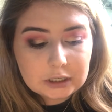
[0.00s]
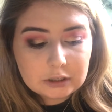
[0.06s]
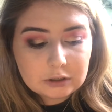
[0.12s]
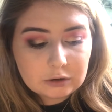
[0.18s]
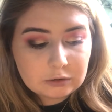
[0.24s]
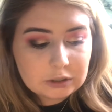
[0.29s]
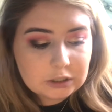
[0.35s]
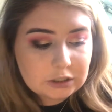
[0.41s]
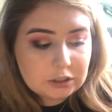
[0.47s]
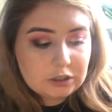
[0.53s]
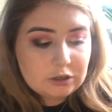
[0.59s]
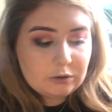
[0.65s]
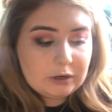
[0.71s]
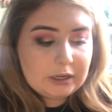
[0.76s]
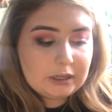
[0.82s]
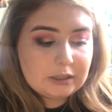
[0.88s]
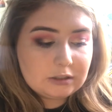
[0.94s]
You don't need to do
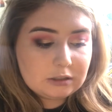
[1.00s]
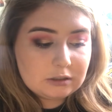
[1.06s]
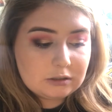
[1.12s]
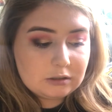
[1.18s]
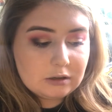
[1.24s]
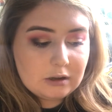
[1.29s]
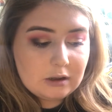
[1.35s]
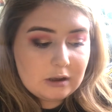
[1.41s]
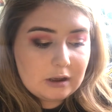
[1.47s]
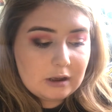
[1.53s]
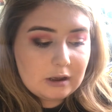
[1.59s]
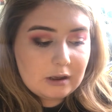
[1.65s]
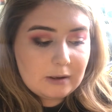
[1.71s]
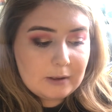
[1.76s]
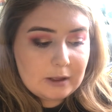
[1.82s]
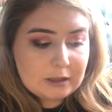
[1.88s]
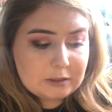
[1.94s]
it. It's
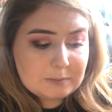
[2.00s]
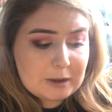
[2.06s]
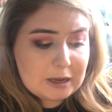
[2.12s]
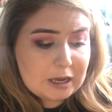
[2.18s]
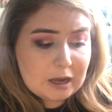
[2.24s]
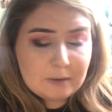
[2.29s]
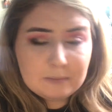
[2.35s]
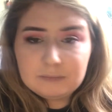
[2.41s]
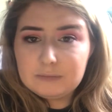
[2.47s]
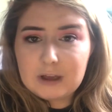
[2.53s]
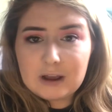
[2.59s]
makeup.